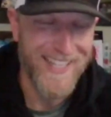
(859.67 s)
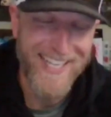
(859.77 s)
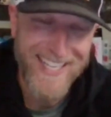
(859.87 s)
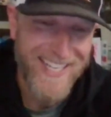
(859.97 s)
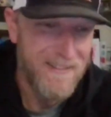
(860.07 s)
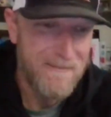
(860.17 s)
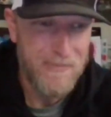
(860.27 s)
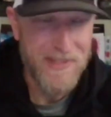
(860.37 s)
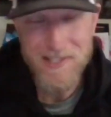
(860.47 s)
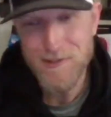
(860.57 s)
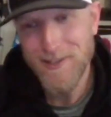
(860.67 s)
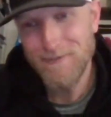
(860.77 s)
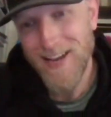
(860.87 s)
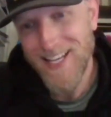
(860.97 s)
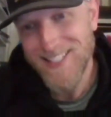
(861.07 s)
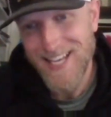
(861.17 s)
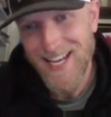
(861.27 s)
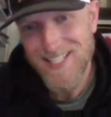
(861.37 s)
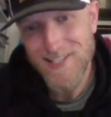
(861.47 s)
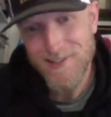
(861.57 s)
Like, did you get fat and
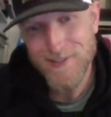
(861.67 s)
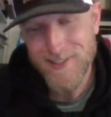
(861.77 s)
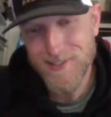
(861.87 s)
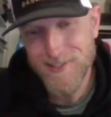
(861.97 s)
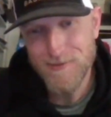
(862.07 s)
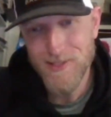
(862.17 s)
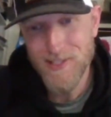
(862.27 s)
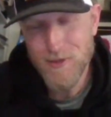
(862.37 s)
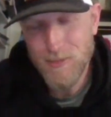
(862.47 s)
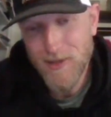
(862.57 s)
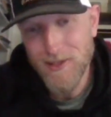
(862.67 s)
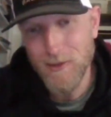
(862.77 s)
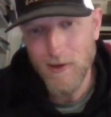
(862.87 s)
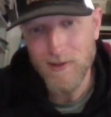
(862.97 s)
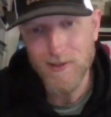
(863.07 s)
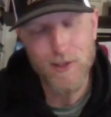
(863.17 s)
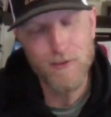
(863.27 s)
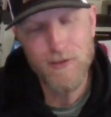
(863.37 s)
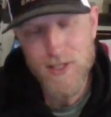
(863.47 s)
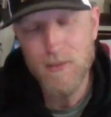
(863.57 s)
sassy, or did you put in the work? So
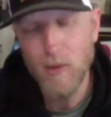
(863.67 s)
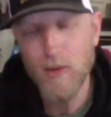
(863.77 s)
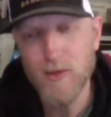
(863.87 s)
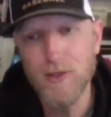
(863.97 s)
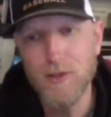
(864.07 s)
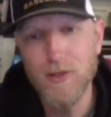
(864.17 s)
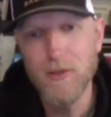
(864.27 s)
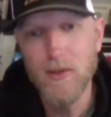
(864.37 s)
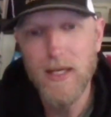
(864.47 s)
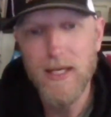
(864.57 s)
if it's important to you,